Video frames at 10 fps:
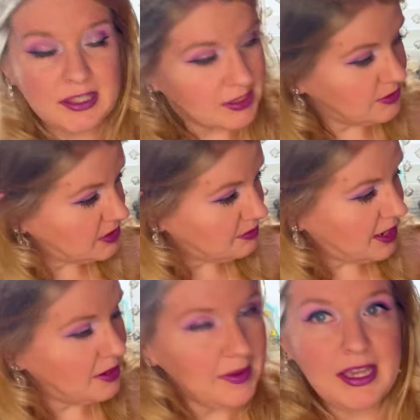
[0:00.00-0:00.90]
This was
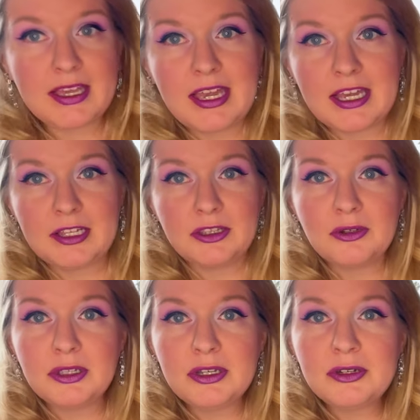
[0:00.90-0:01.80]
my Pancake and
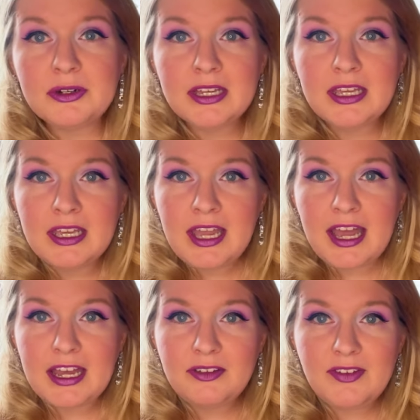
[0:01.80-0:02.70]
Lulu
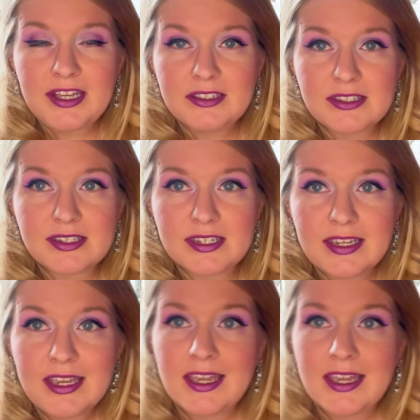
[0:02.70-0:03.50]
Advent,